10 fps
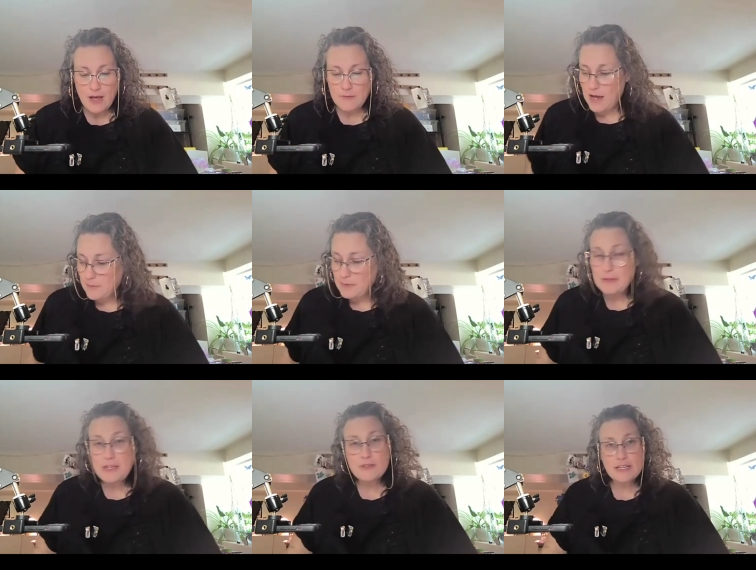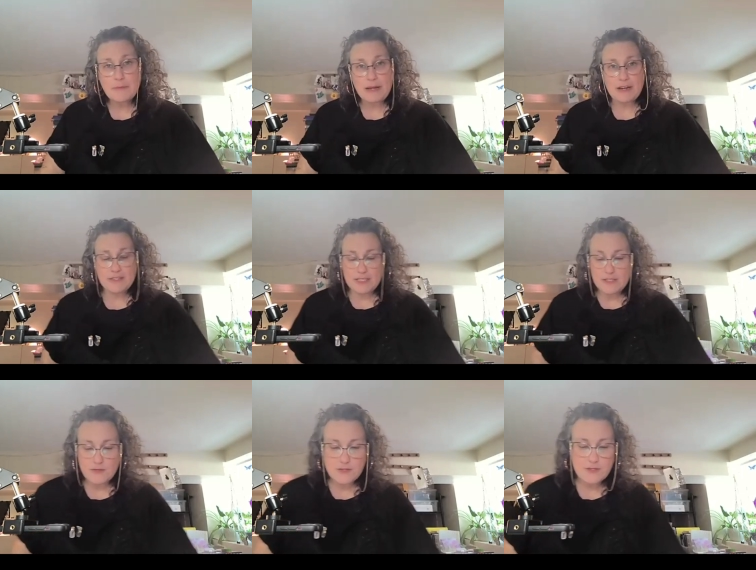I'm going to be using a pair of
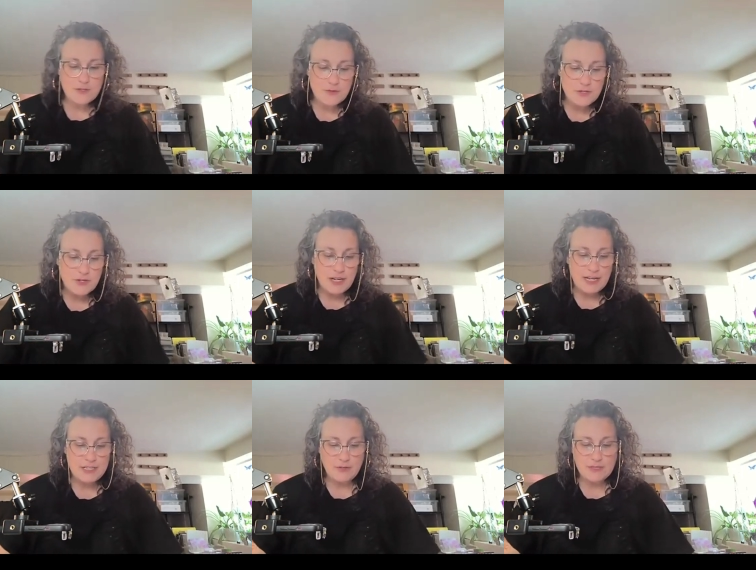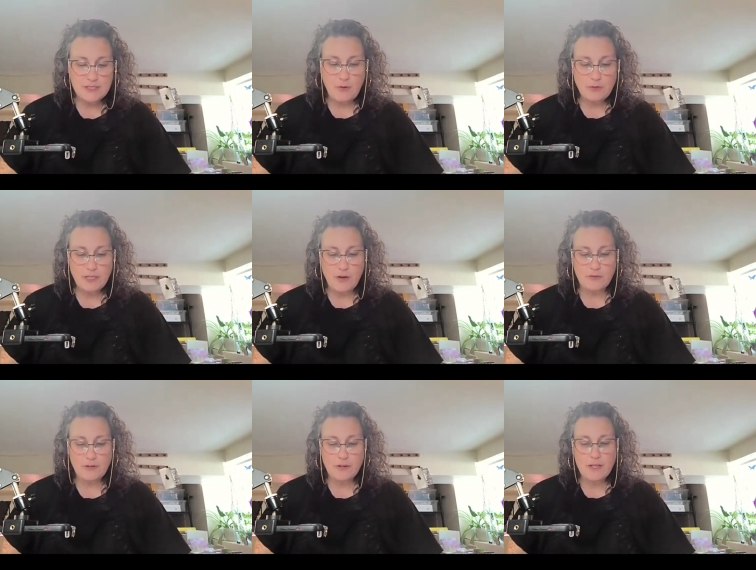scissors. And so the trick I do is folding
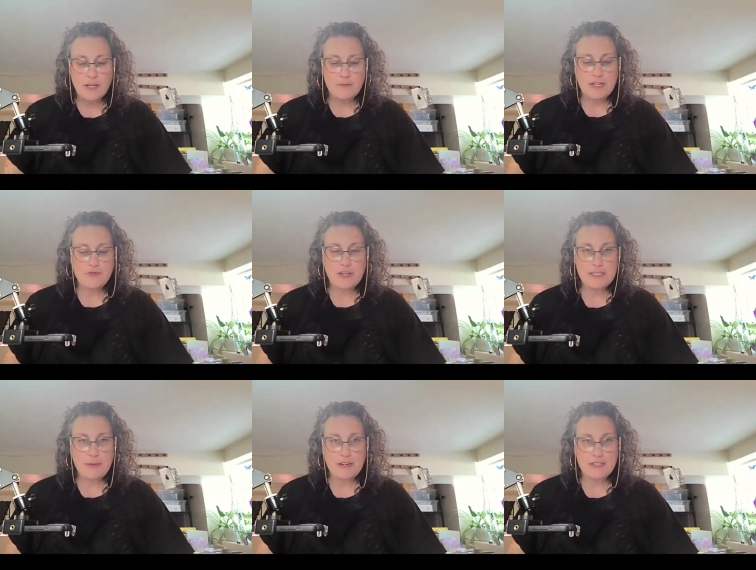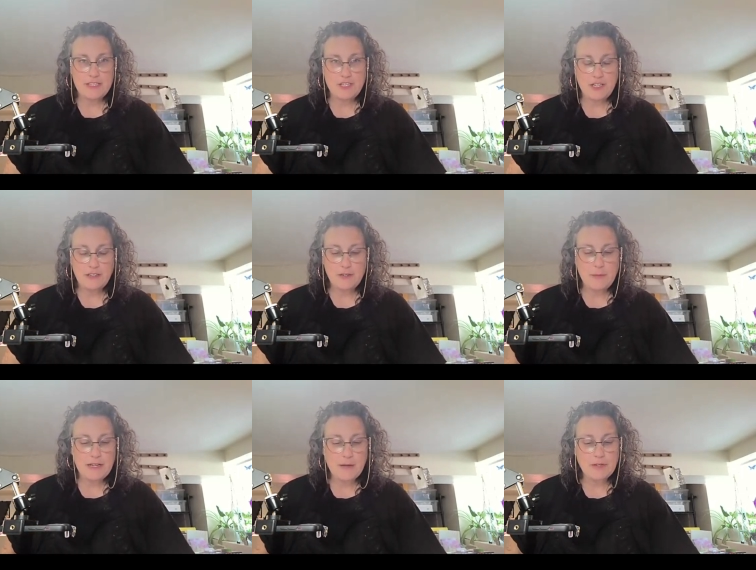over my transparency sheet a
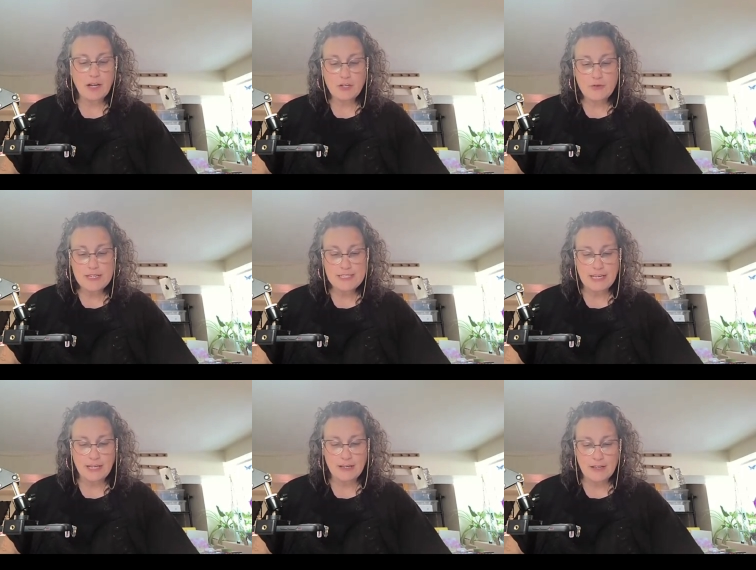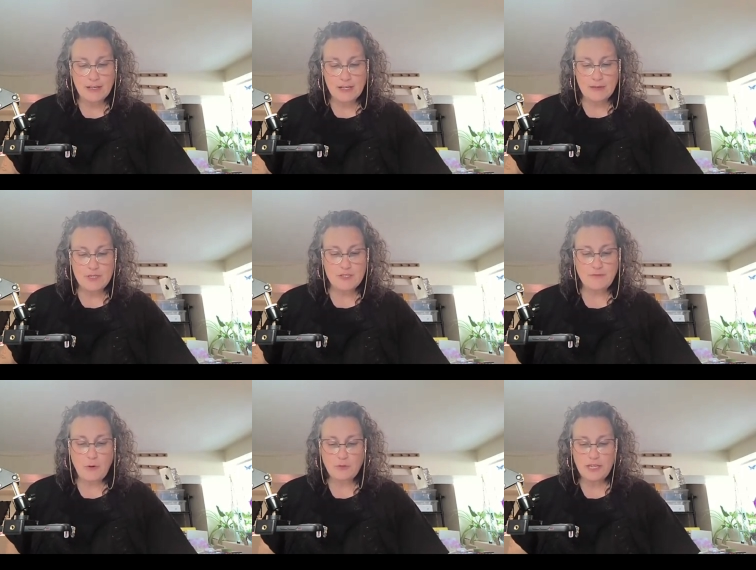little bit. I'm not creasing. I'm
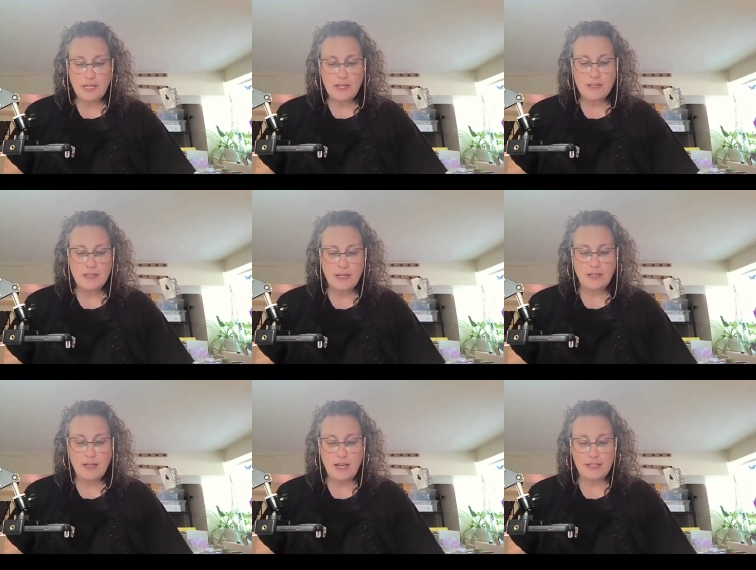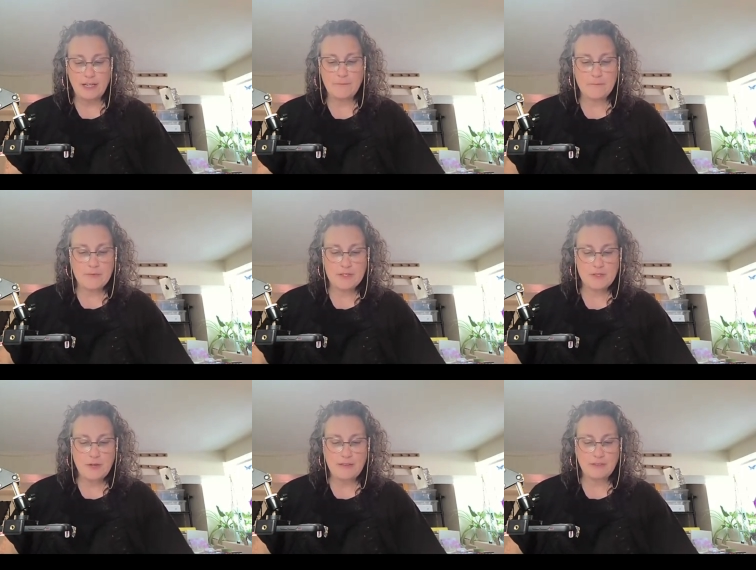just folding and cutting.
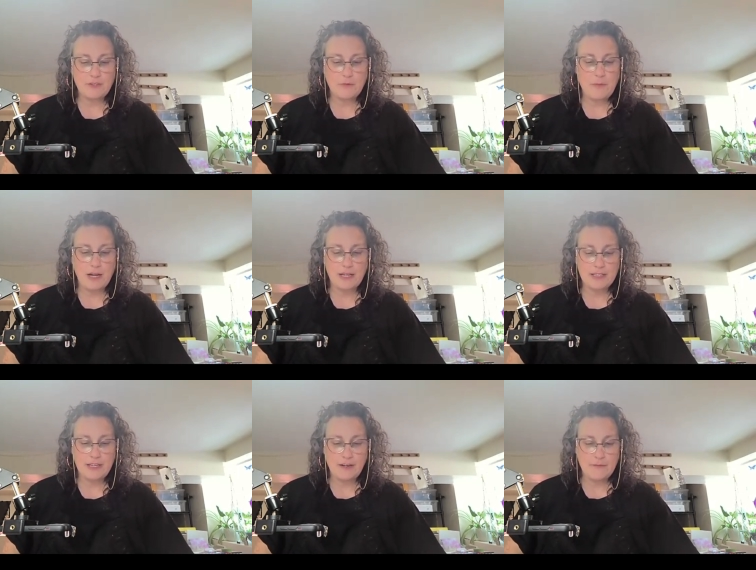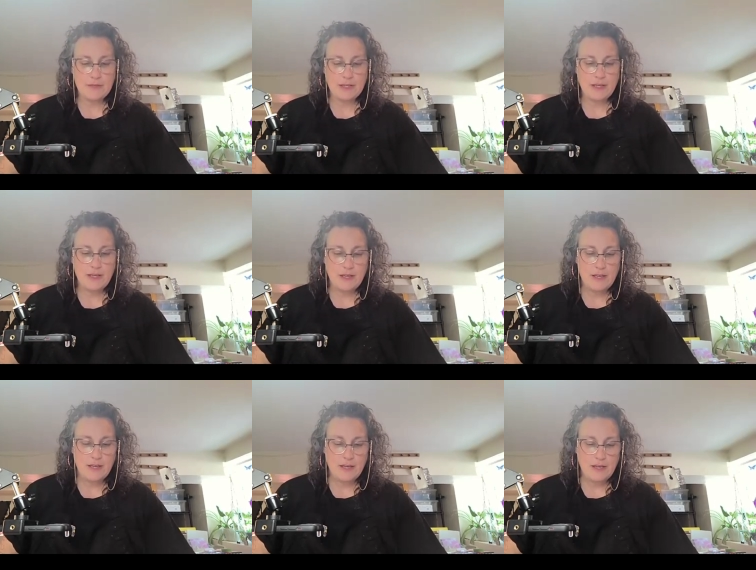So I have a little pocket there.
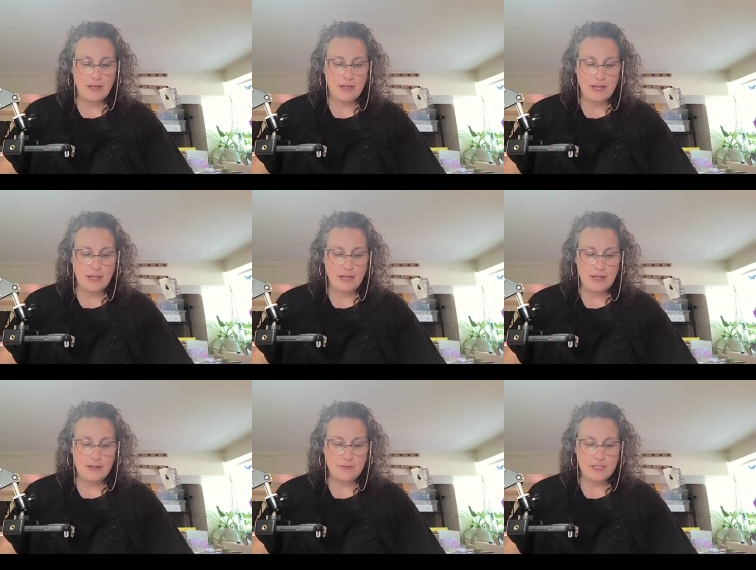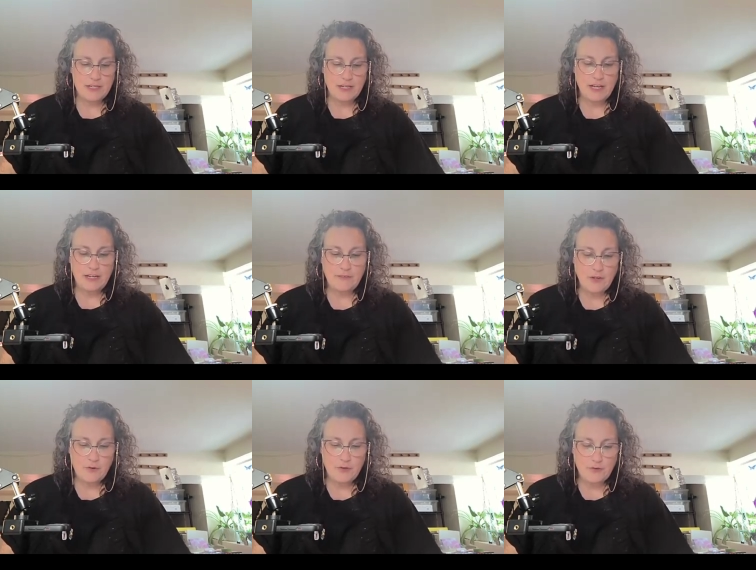And I'm just going to kind
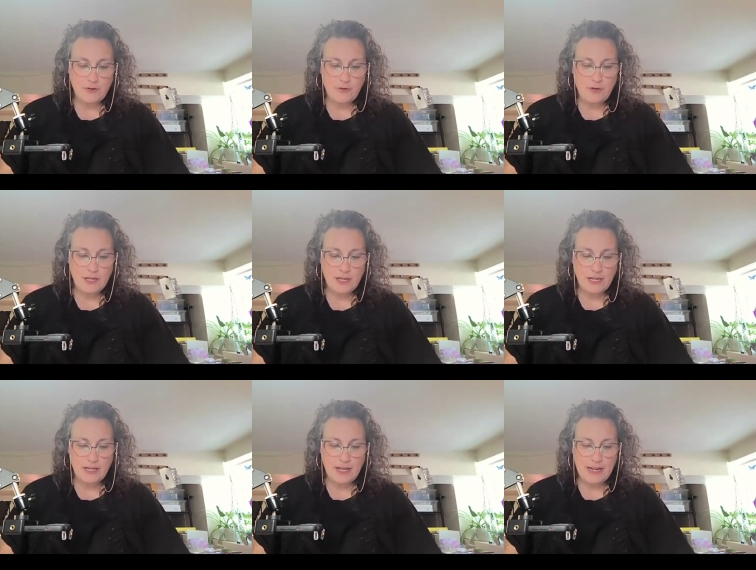of go through and